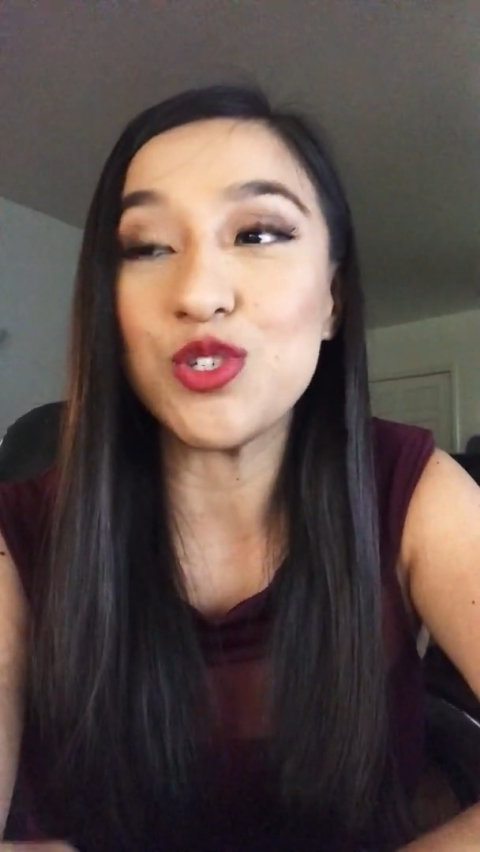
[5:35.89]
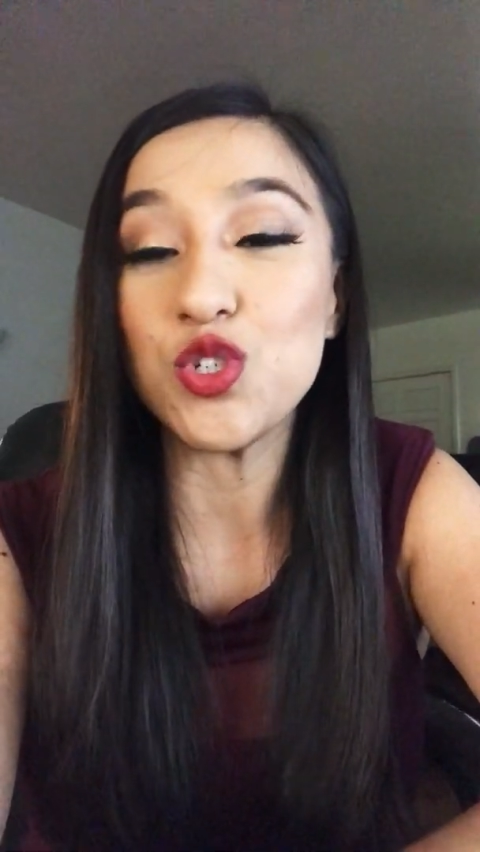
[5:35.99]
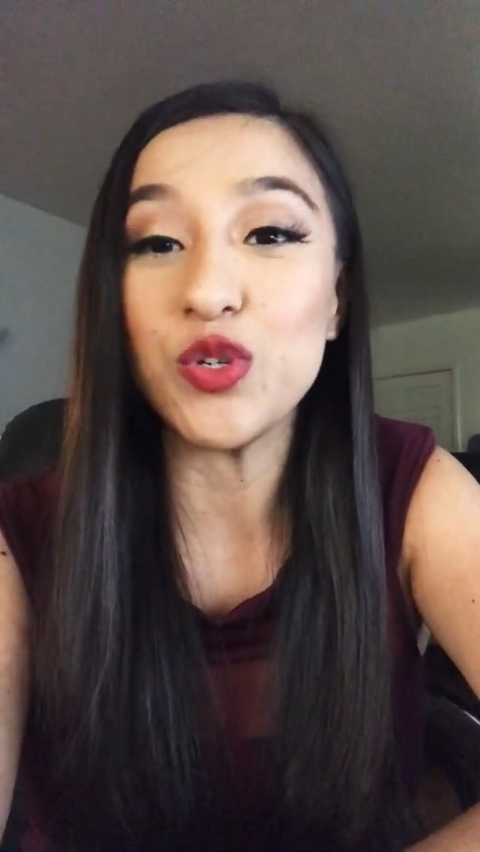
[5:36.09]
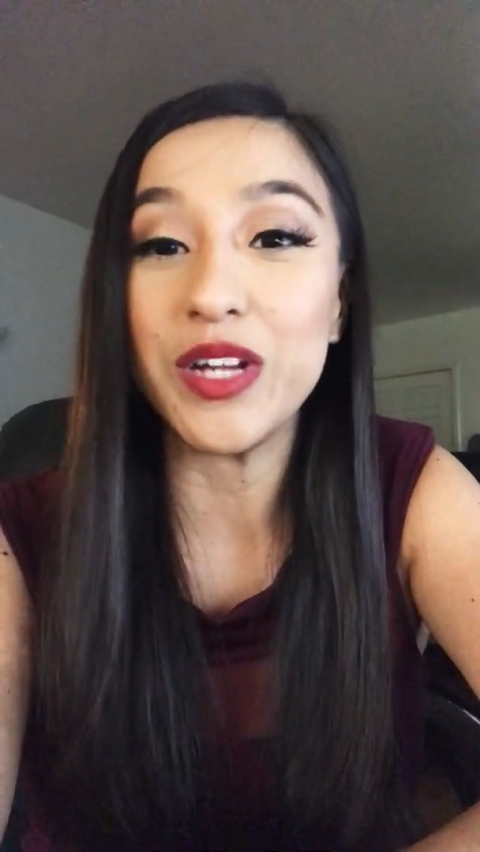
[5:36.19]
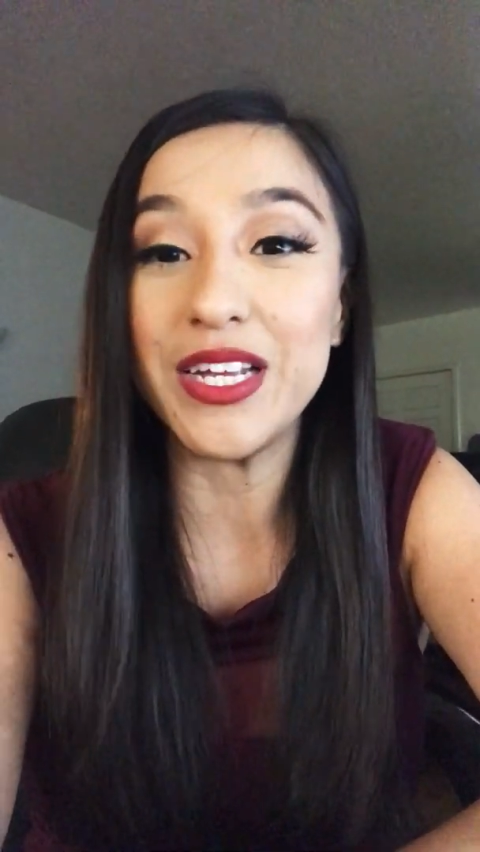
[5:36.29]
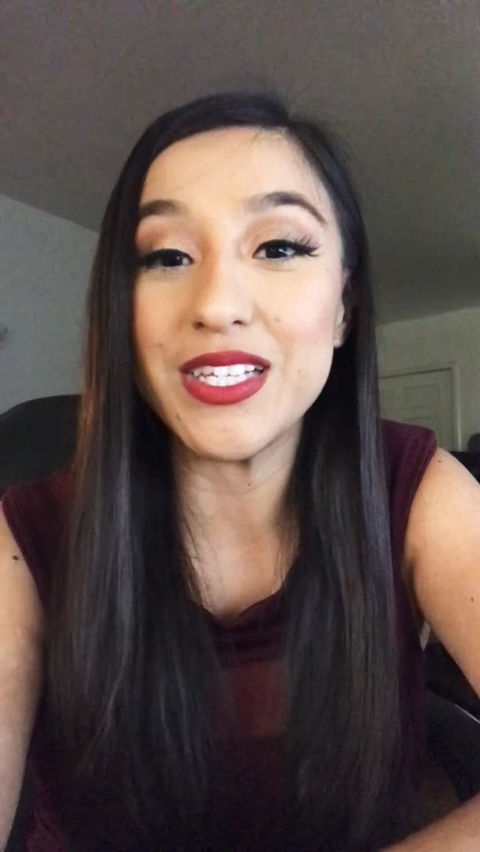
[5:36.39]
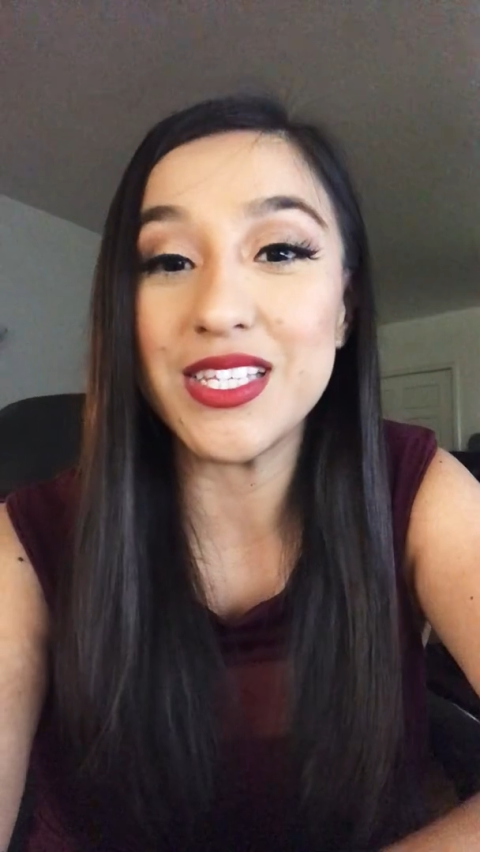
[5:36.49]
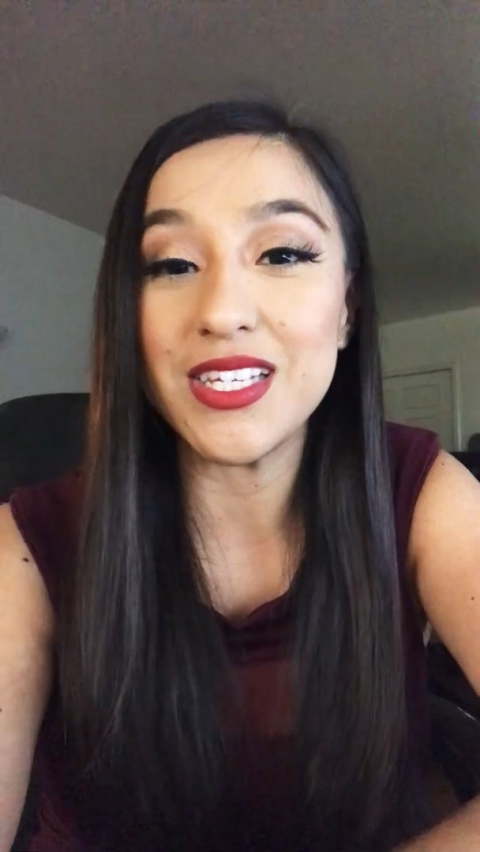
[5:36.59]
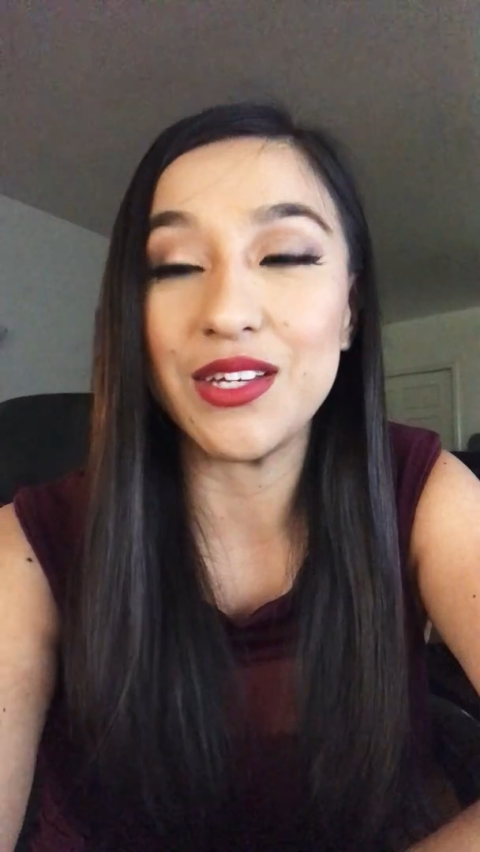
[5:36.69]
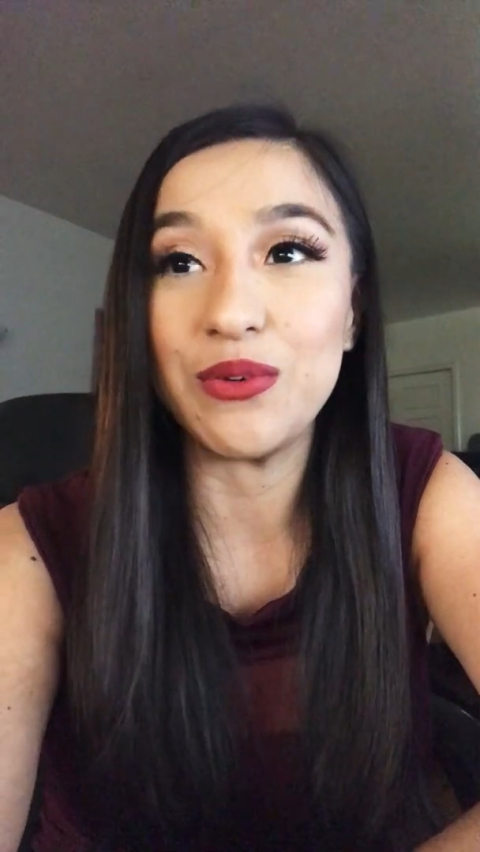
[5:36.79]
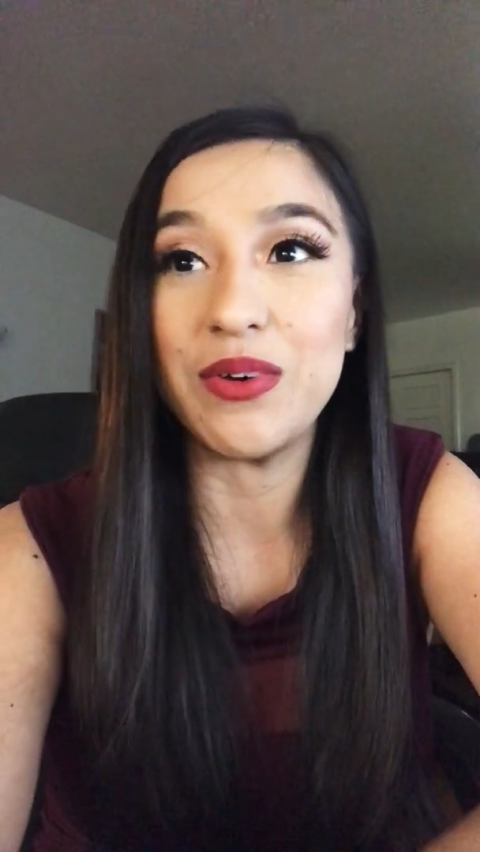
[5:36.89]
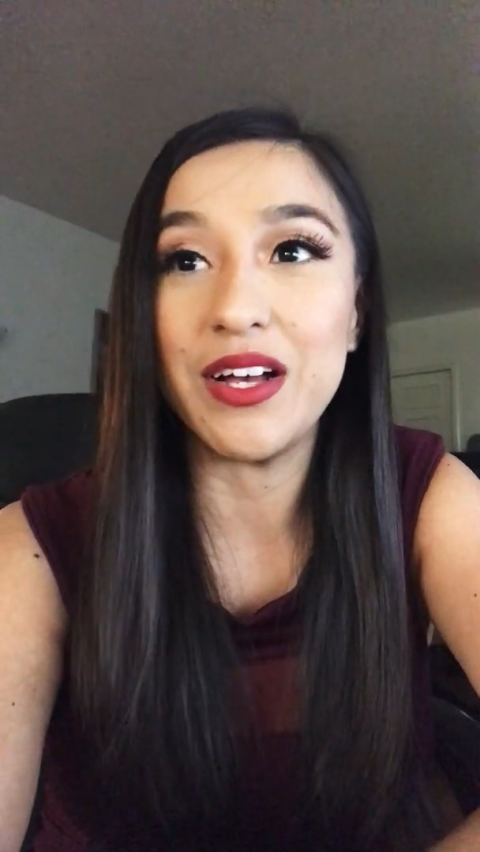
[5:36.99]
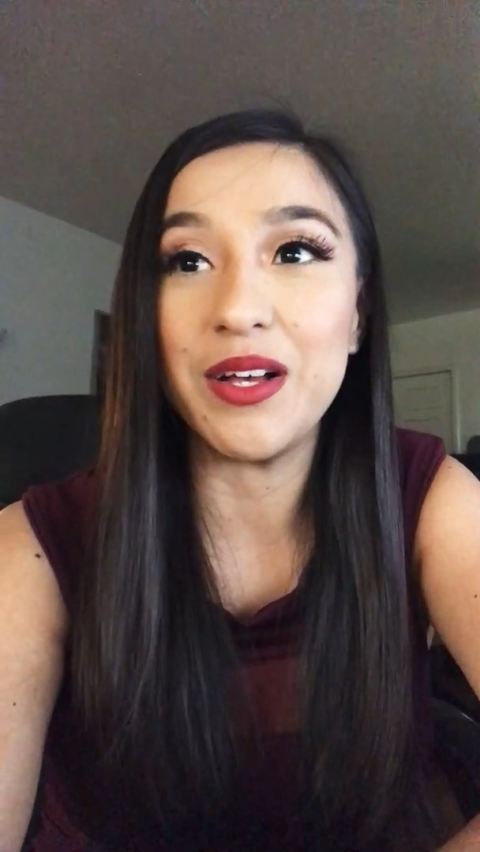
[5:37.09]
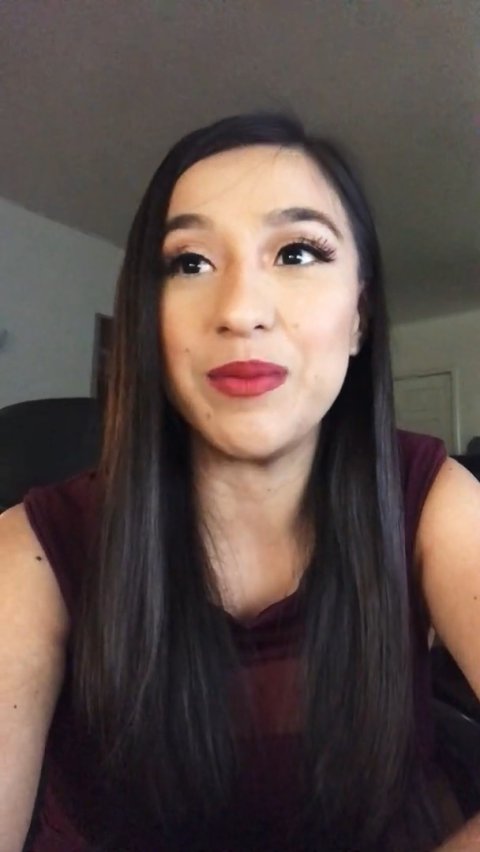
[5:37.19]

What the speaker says: treat to